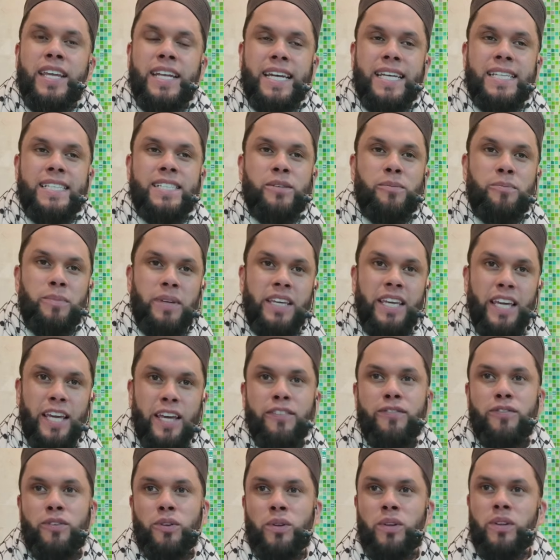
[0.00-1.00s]
Right? So be
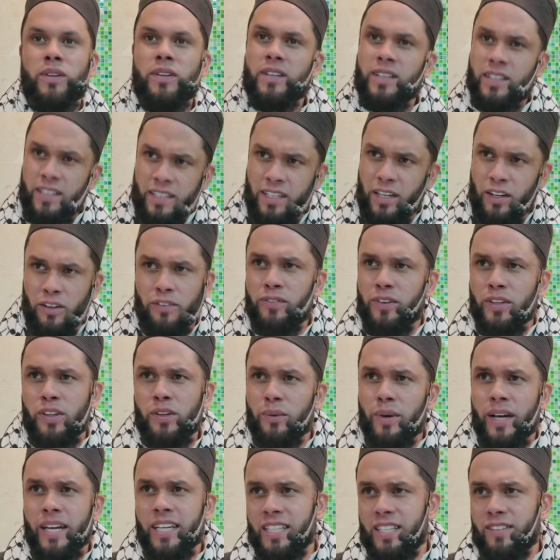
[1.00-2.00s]
careful. Go for the
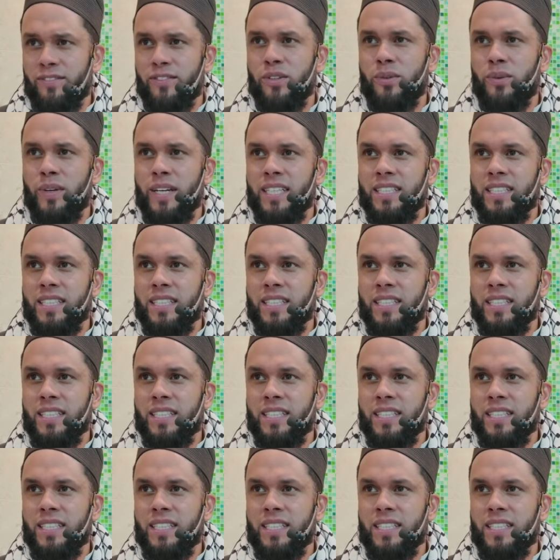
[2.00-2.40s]
white if you